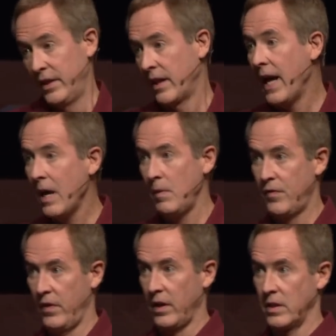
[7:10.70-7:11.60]
you're going to hate me
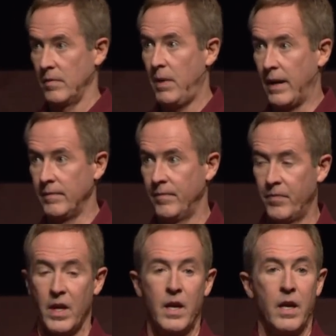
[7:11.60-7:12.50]
for this, but
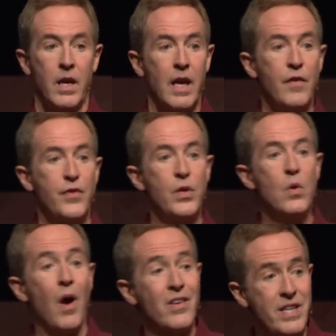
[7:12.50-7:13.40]
if
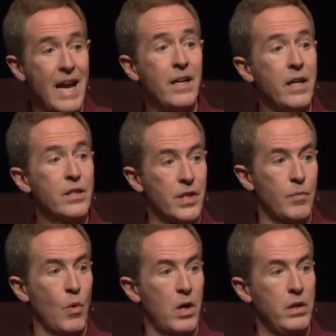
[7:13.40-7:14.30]
you are dating
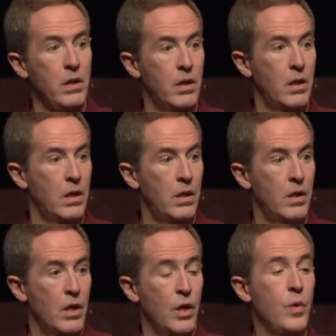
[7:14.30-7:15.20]
someone
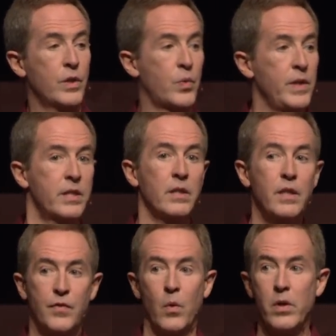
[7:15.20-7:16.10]
who is
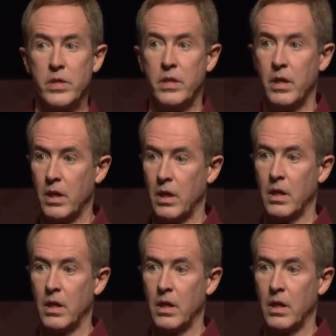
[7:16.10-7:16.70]
recently divorced,